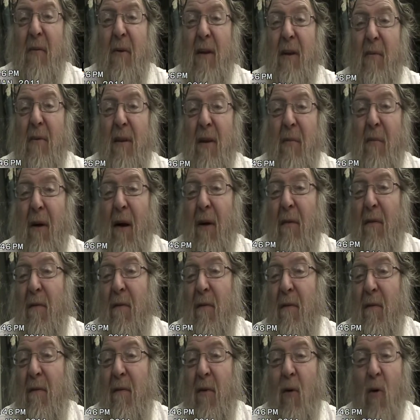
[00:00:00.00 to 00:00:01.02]
when there was about
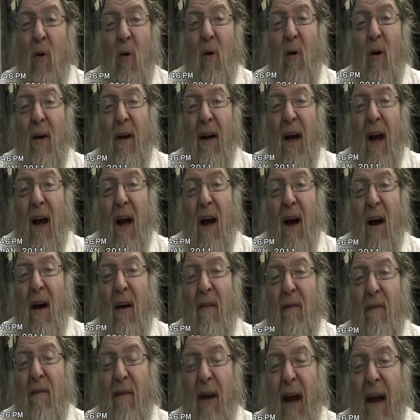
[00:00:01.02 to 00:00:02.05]

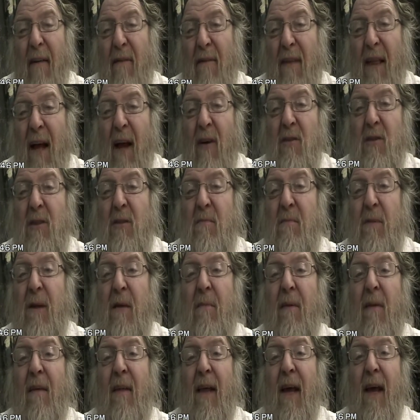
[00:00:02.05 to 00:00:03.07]
4,500, 5,000
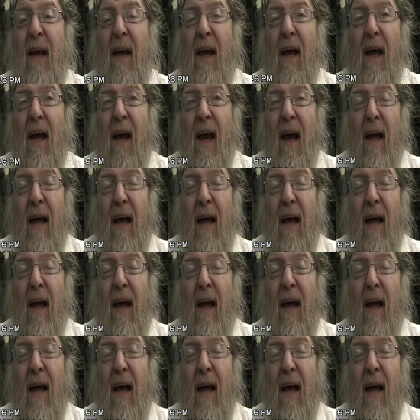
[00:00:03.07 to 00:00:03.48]
people there.